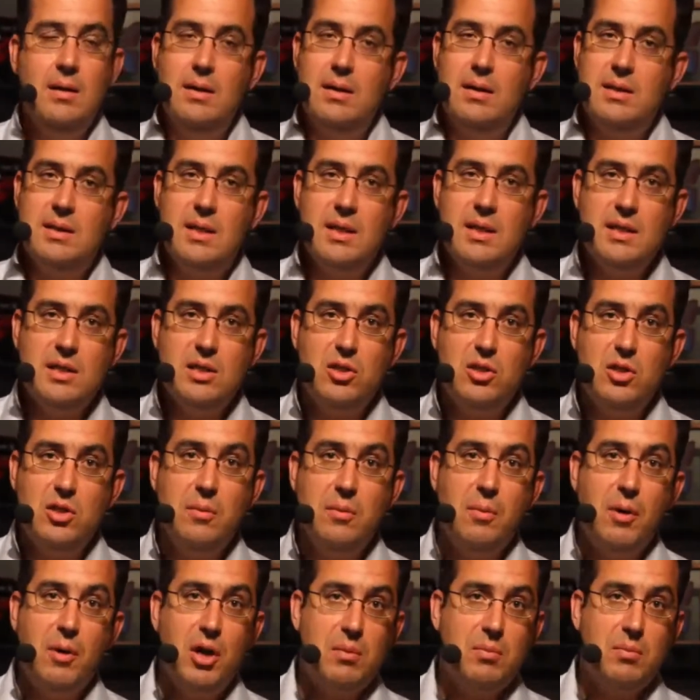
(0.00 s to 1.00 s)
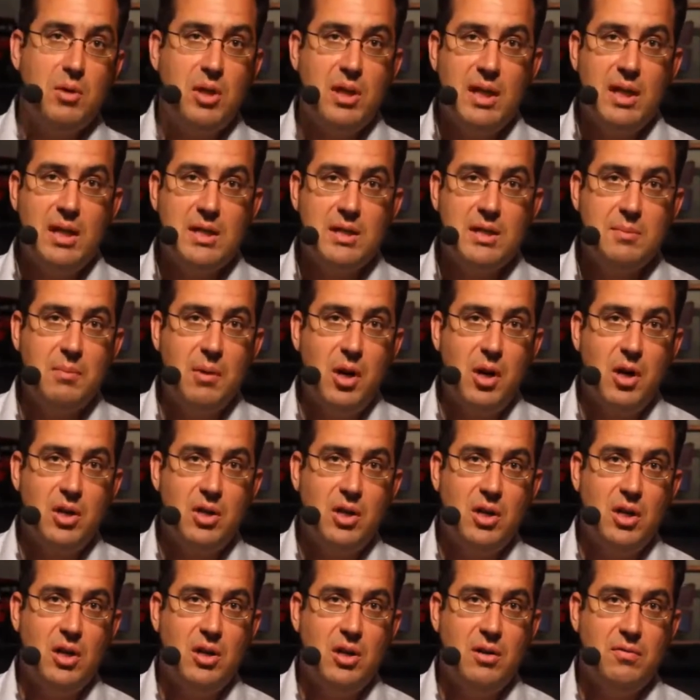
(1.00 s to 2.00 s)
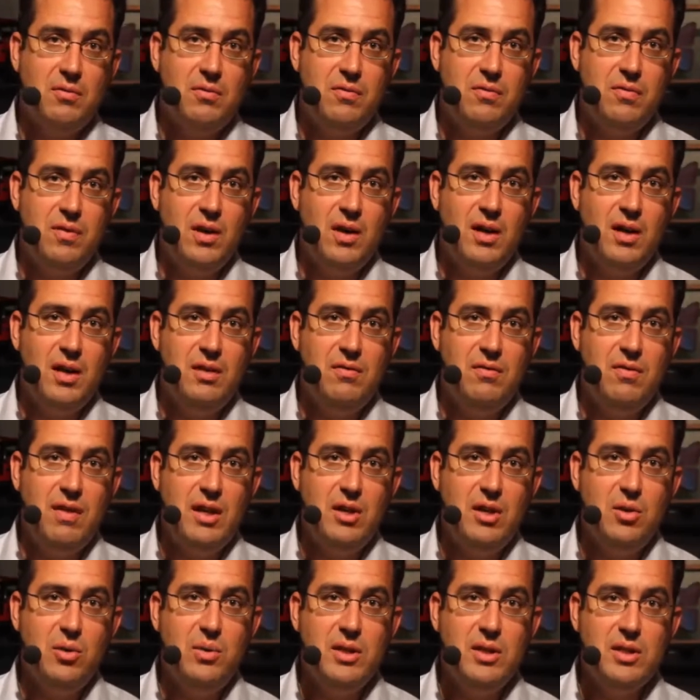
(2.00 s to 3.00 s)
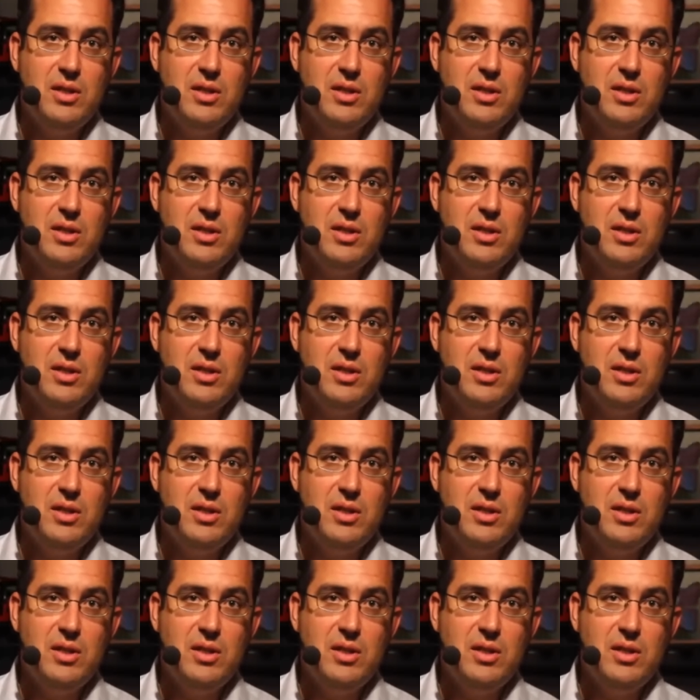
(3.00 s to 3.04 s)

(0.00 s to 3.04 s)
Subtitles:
since the department is part of IVADO,